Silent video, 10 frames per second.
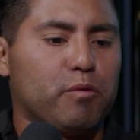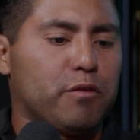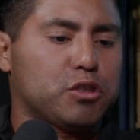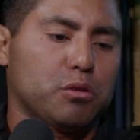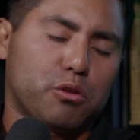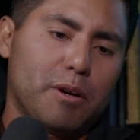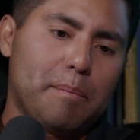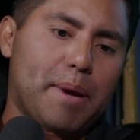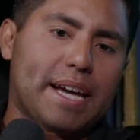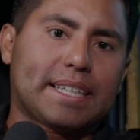so going
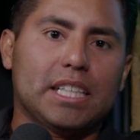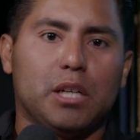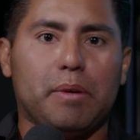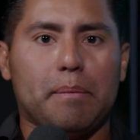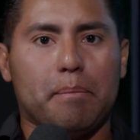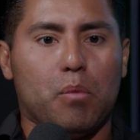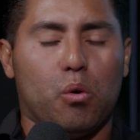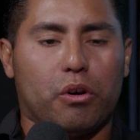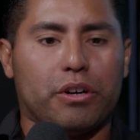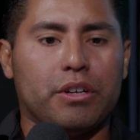back a little bit
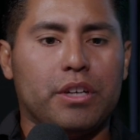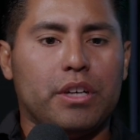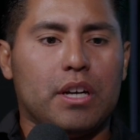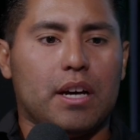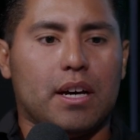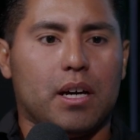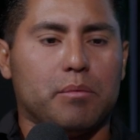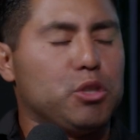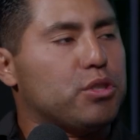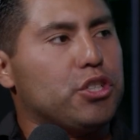more,
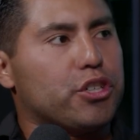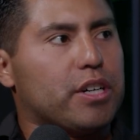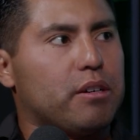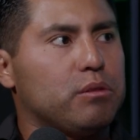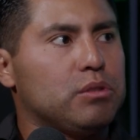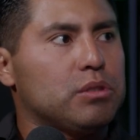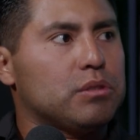you said you're how old?